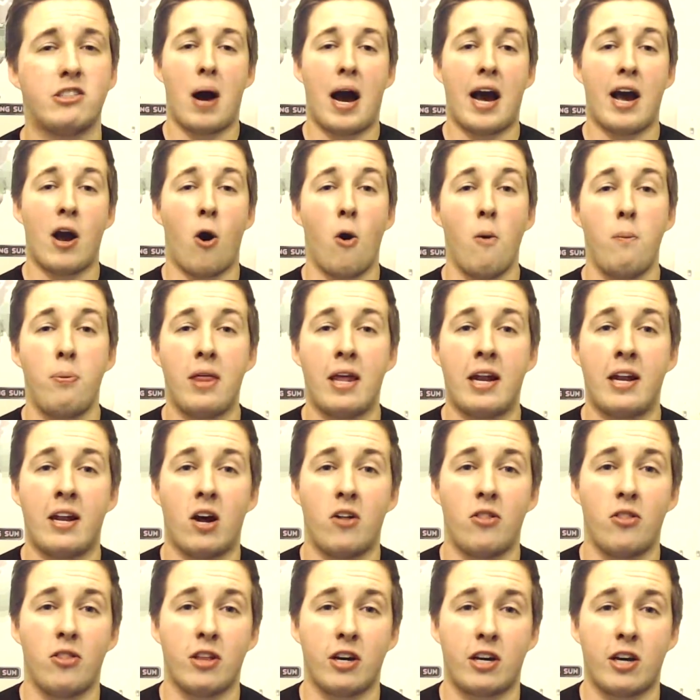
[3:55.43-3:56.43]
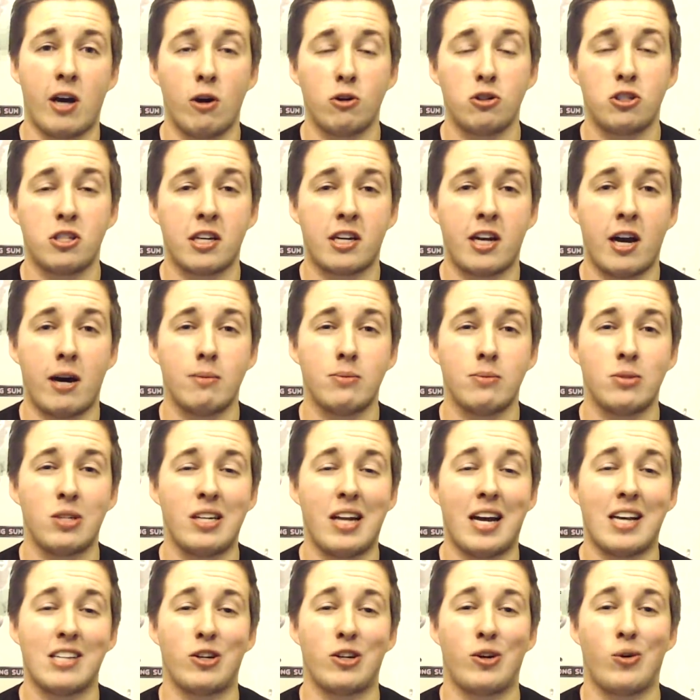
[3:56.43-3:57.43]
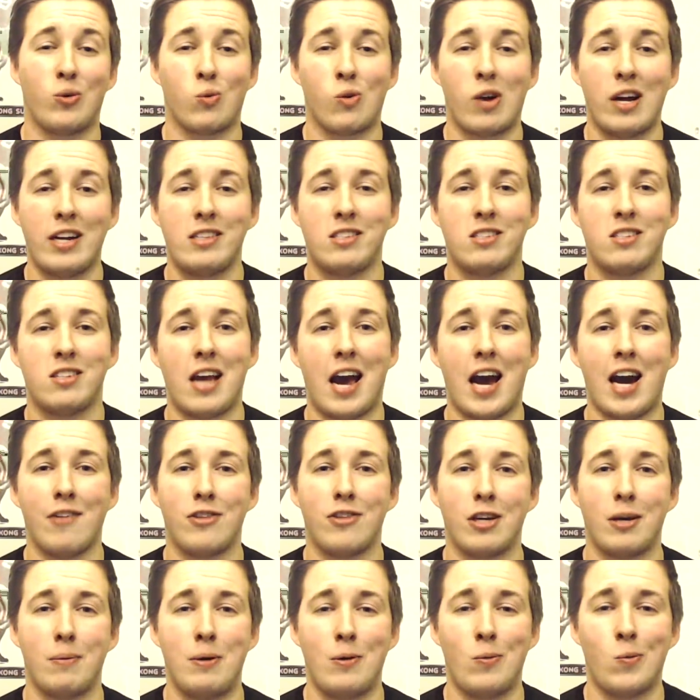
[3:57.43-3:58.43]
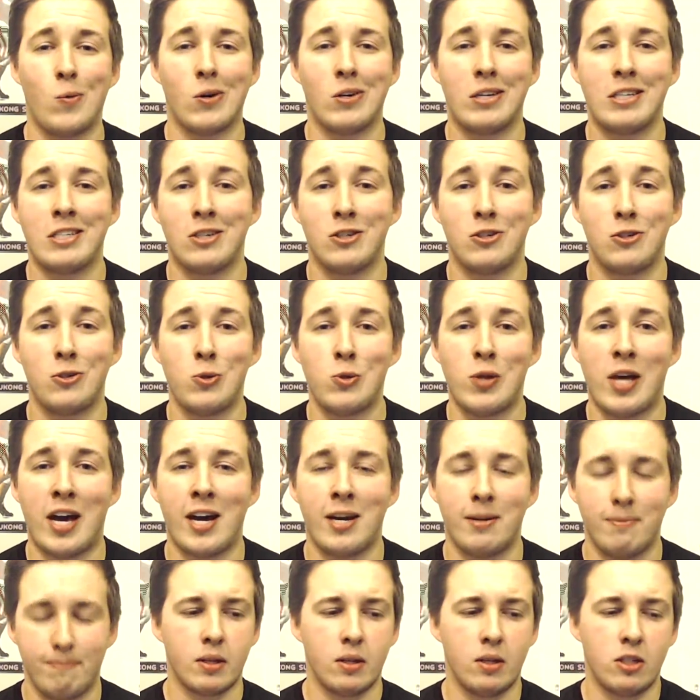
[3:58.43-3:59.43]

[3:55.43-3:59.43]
And I hope that the coach that comes in has a great staff that could be willing to do that.